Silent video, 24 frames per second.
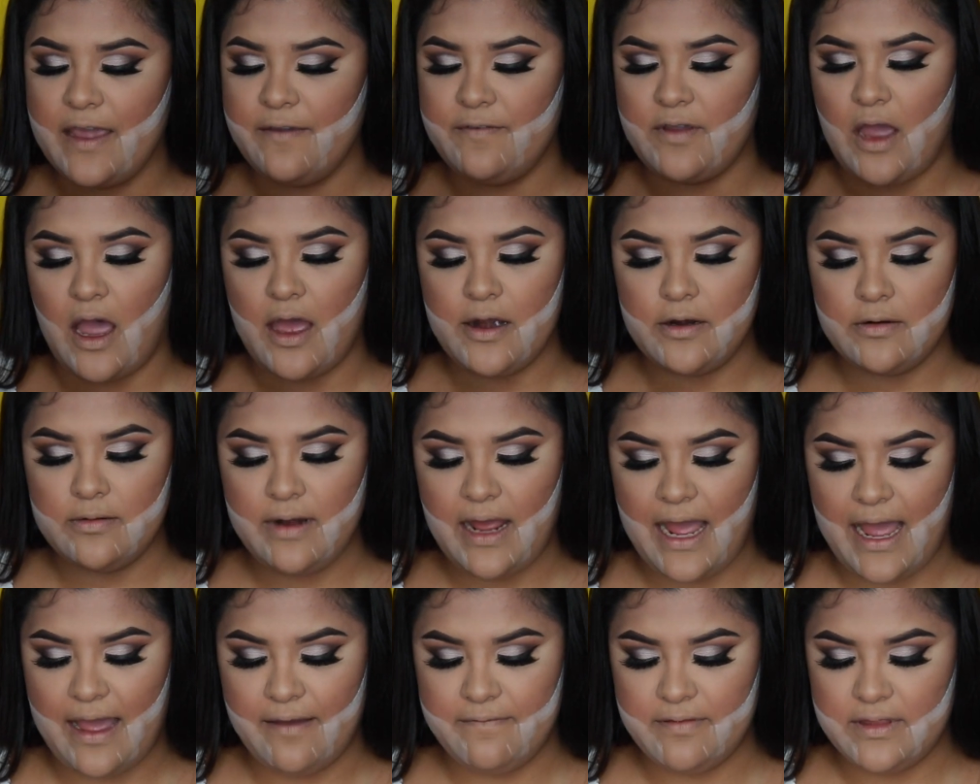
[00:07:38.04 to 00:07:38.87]
if y'all don't
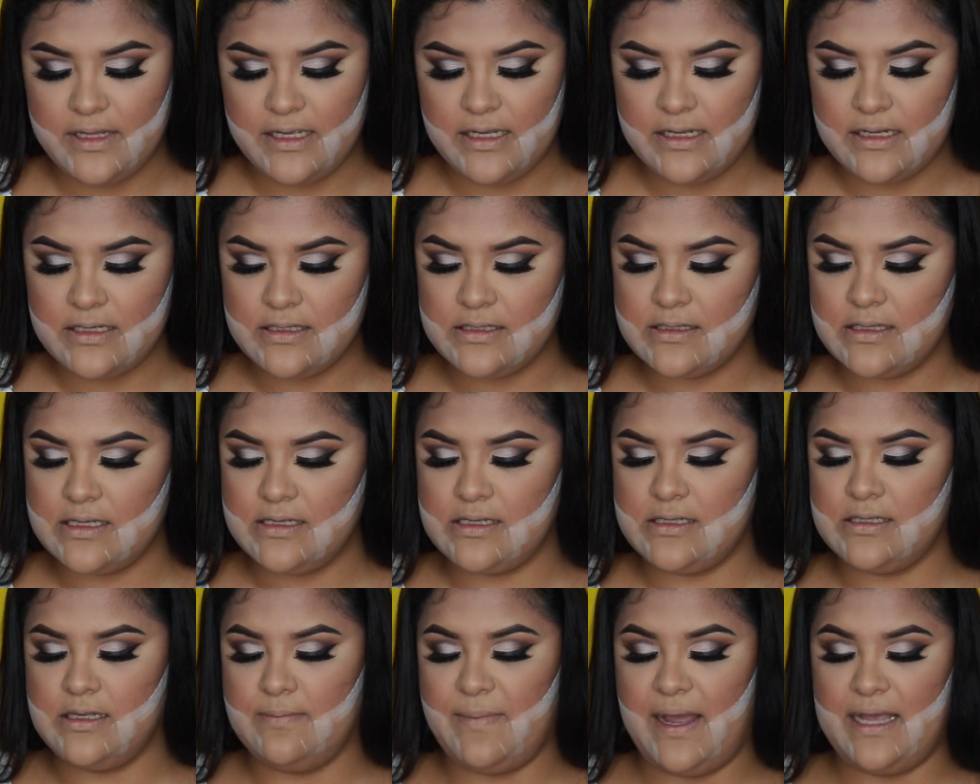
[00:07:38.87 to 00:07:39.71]
have this,
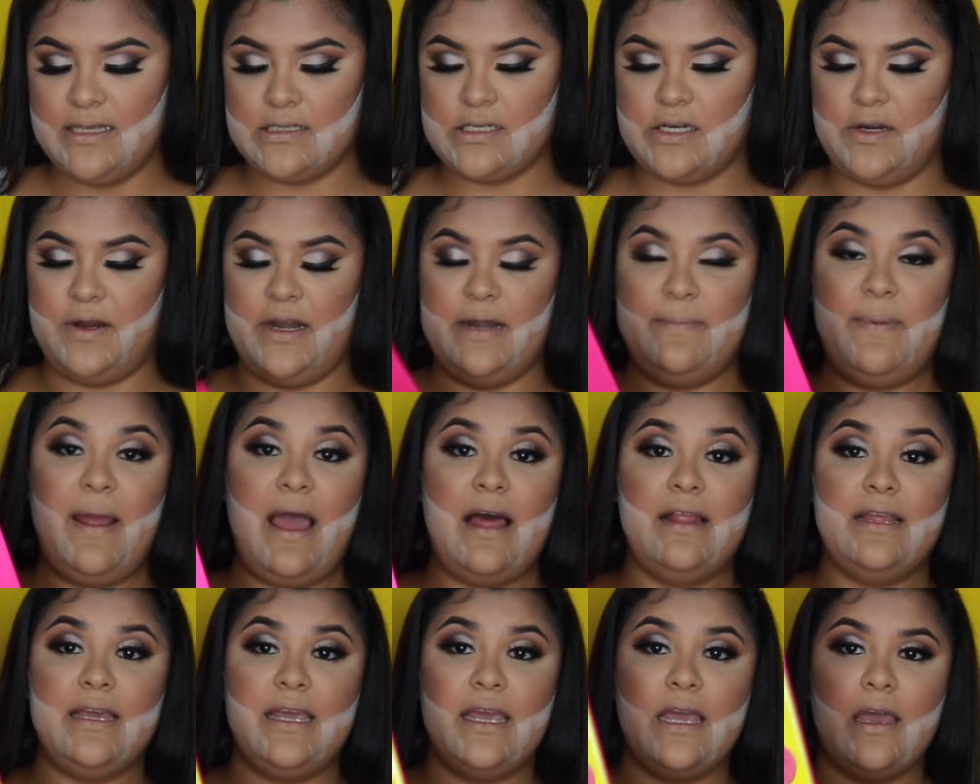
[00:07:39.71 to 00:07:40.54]
this is the Masquerade
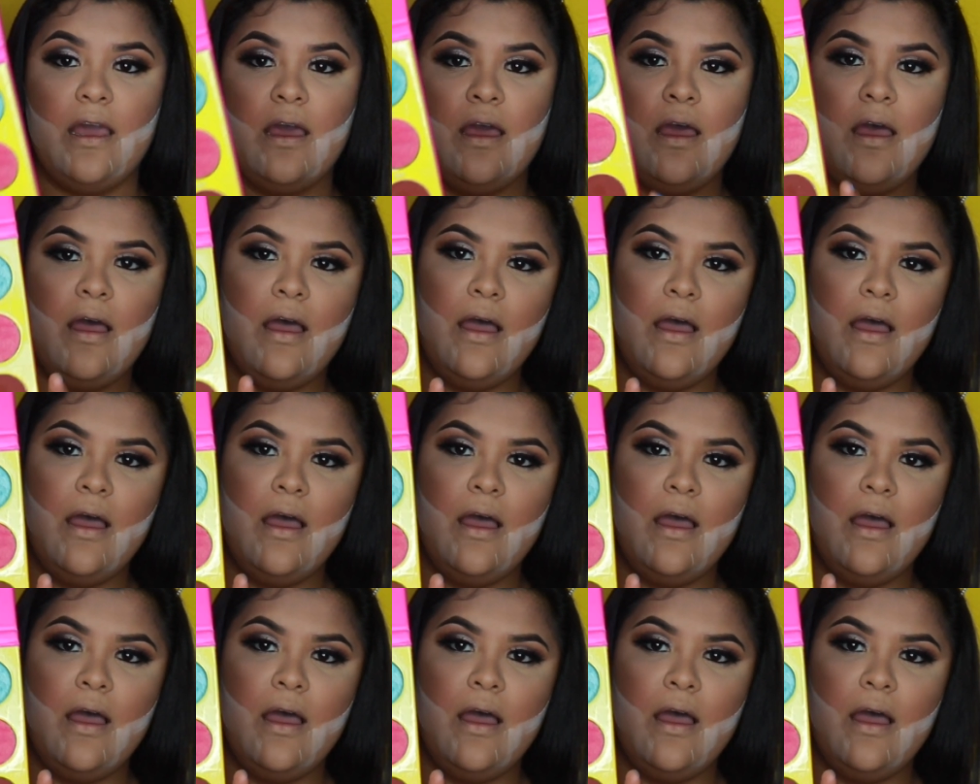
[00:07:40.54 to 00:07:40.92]
palette.